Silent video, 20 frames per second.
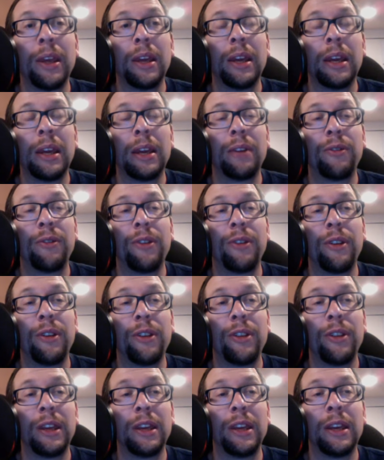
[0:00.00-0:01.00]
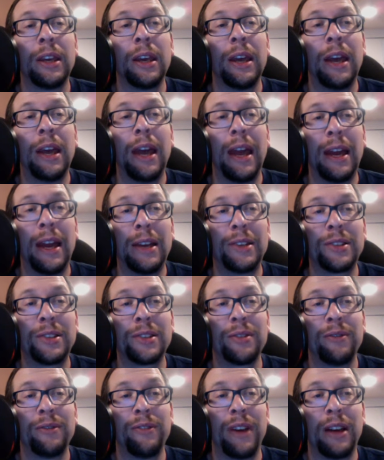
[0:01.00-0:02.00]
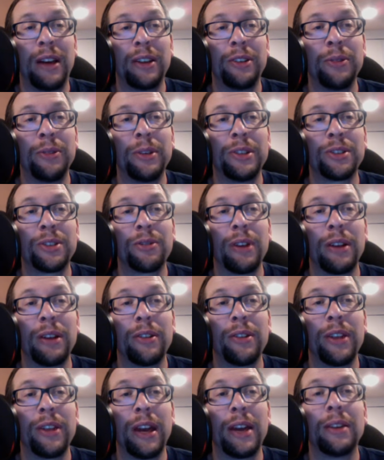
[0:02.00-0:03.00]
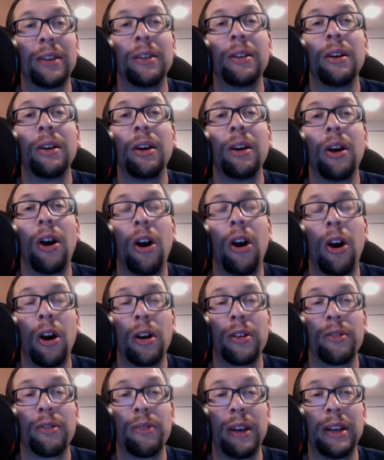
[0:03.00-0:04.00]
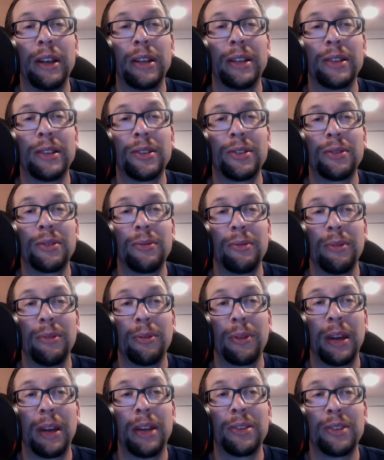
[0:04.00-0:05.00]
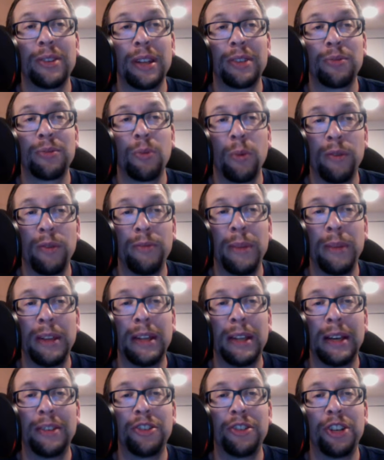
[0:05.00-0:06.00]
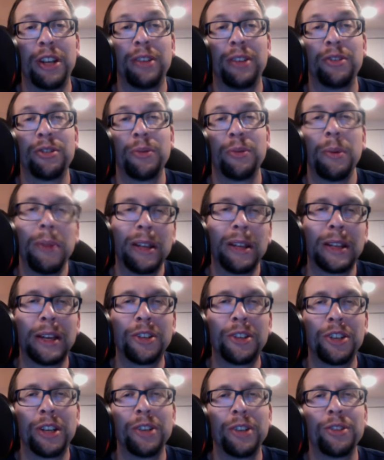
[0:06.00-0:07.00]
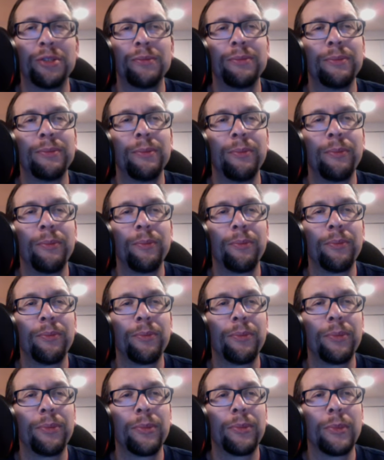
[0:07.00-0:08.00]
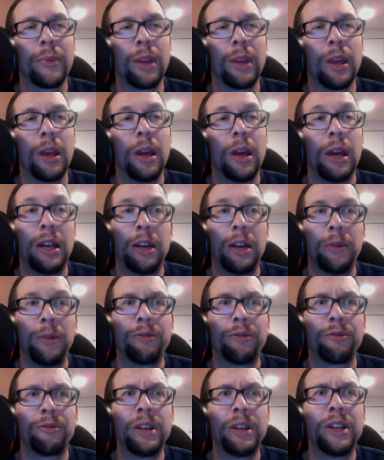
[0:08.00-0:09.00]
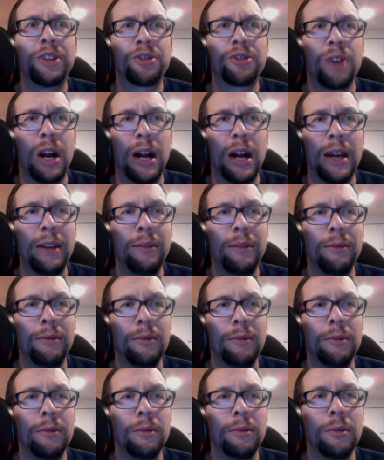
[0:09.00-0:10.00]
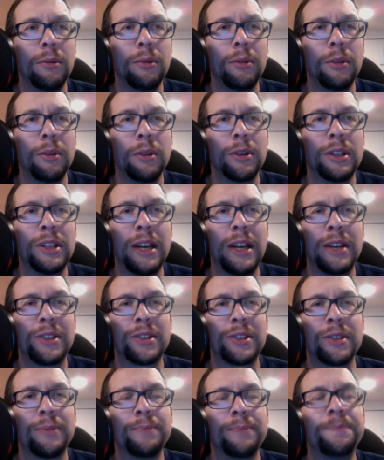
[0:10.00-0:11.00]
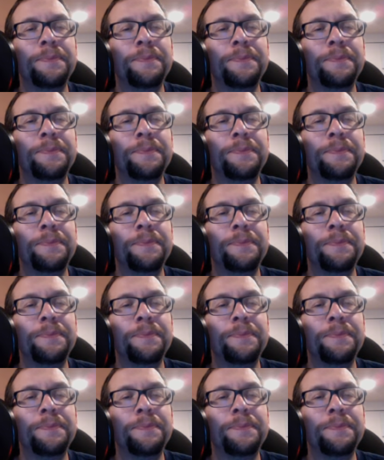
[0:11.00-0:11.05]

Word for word: if the s value is greater than r the radius. Okay, so that's we've made that change. So we make that change. Now we retry the test.